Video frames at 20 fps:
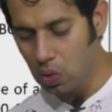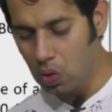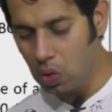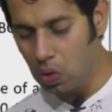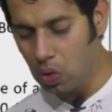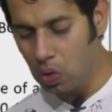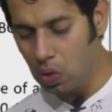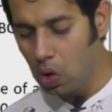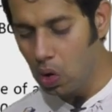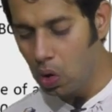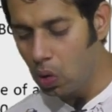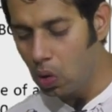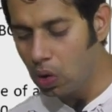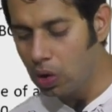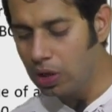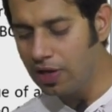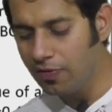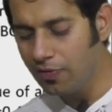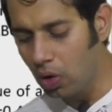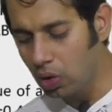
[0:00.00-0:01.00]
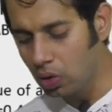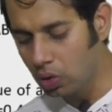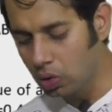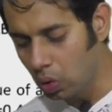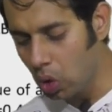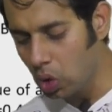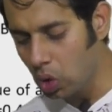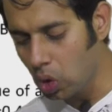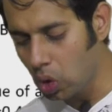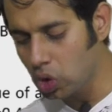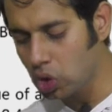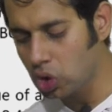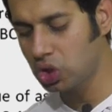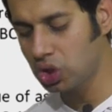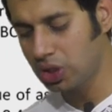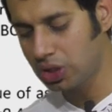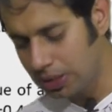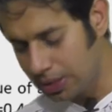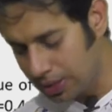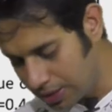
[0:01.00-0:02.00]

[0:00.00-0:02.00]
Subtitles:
02 only for those